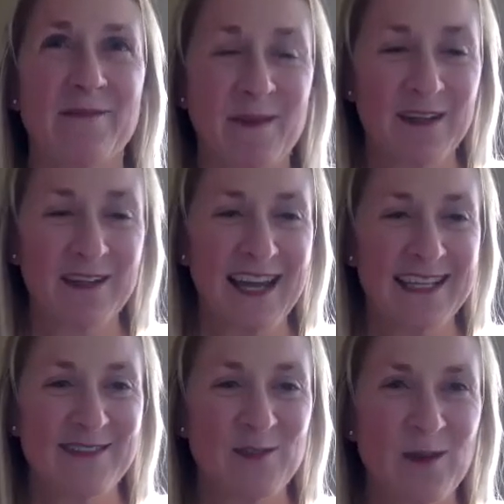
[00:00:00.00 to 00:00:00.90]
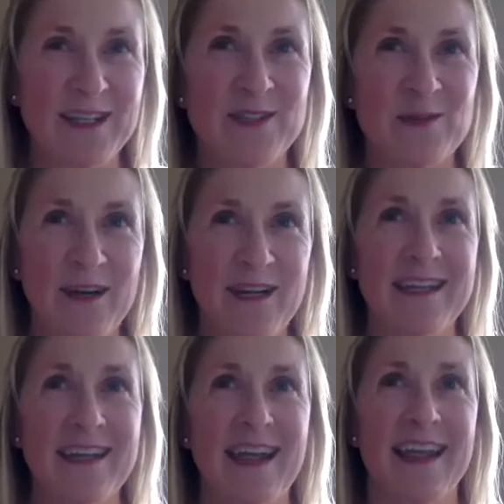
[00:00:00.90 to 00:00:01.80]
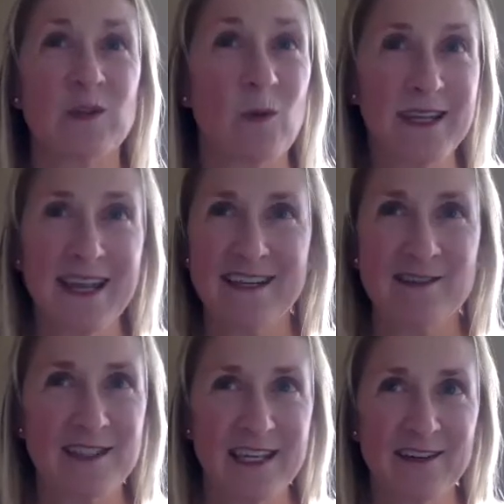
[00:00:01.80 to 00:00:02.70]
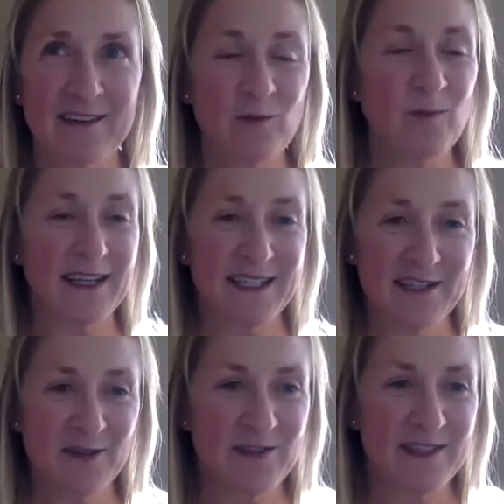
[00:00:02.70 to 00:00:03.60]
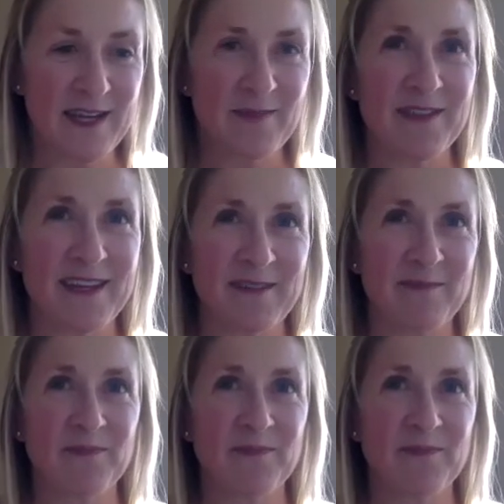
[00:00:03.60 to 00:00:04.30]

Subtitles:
from the class of 2020, 28 years later, ready to do the same thing.